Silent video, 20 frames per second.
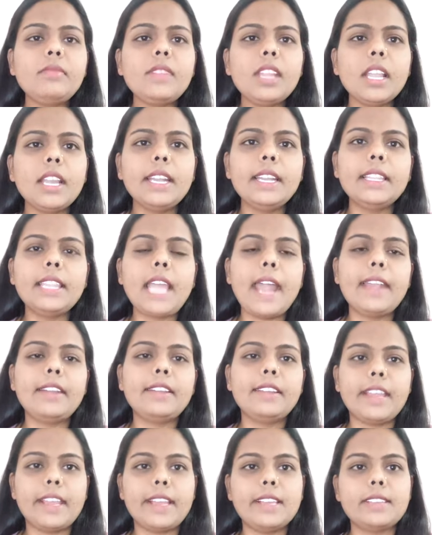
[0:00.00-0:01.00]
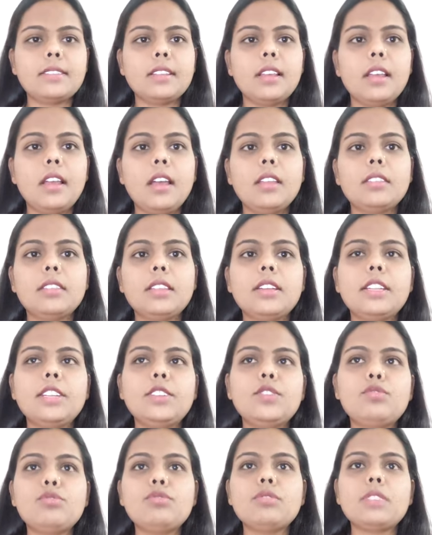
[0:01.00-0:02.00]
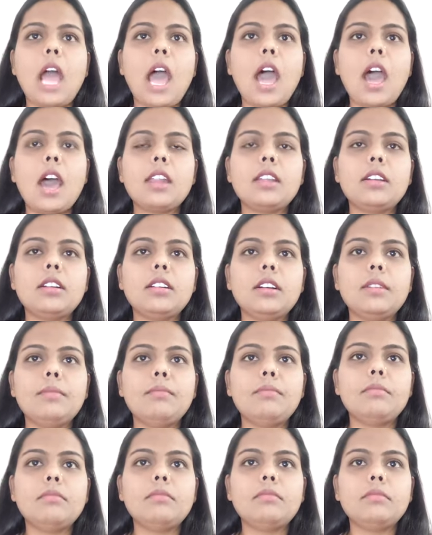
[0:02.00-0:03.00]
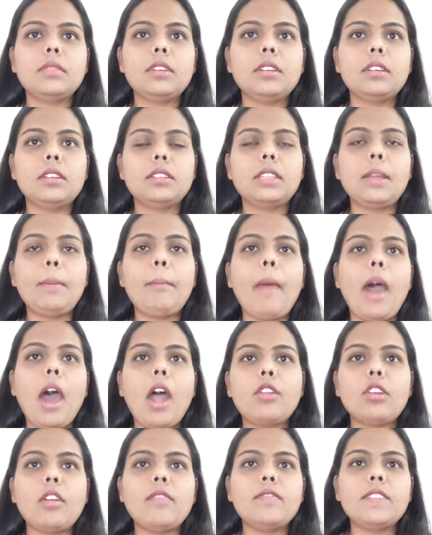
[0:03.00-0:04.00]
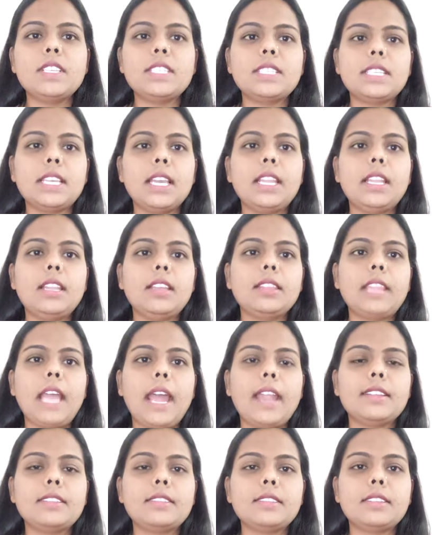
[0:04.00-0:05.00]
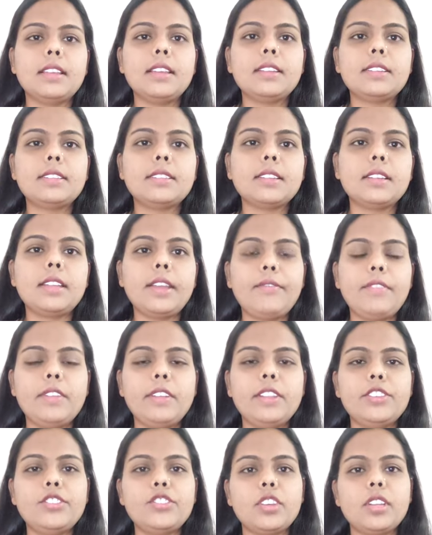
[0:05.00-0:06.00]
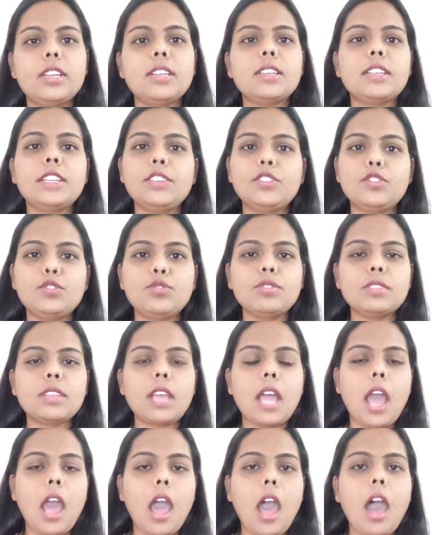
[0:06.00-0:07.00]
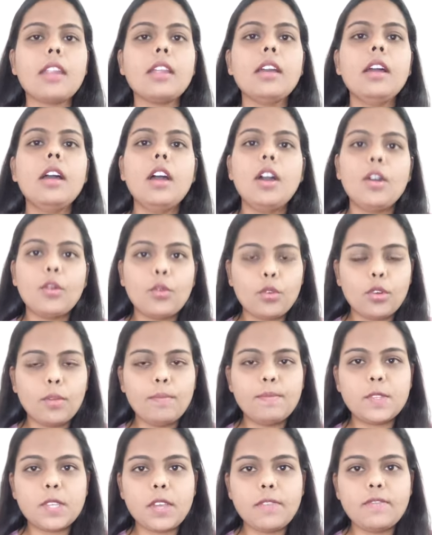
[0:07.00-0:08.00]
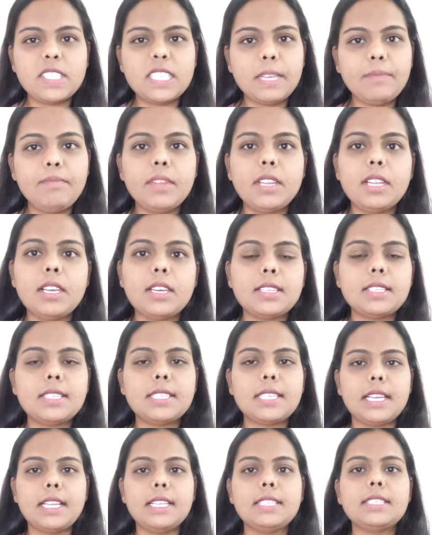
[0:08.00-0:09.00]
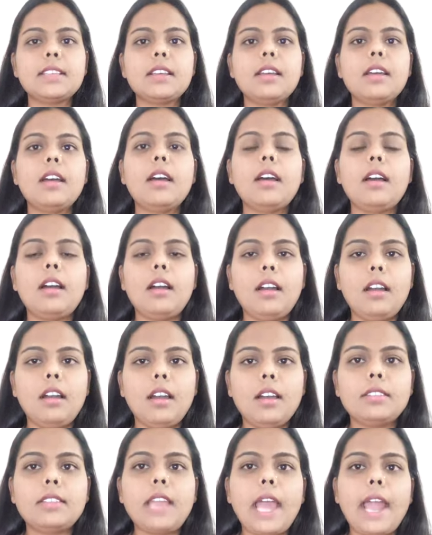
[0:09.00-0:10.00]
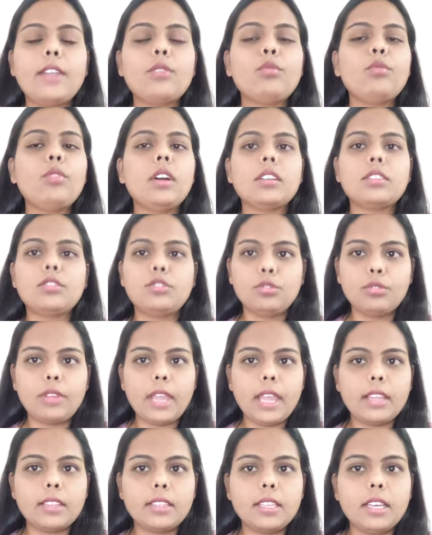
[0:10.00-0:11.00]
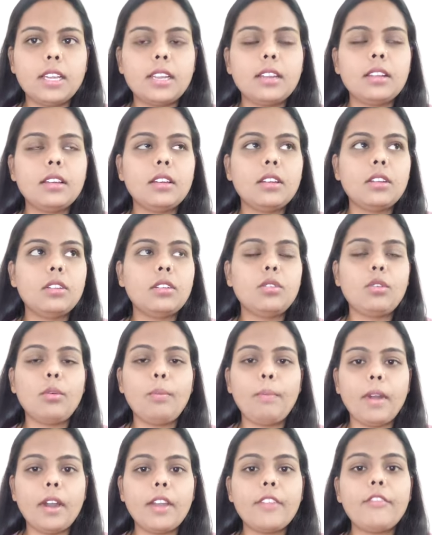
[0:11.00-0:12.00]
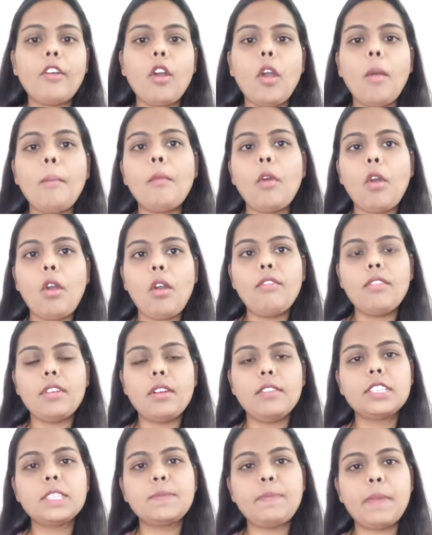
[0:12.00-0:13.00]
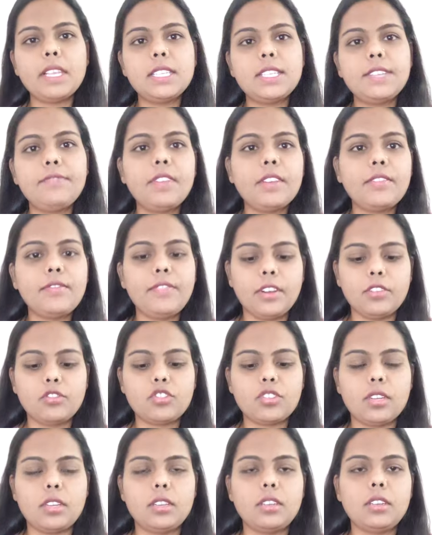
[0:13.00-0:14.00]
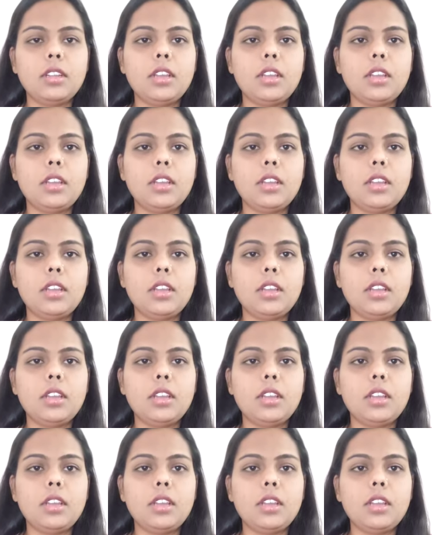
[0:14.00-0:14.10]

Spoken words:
In that case, the tissues are the part of the cell, that is its definition. Tissues are groups of similar cells that work together to perform of a specific function.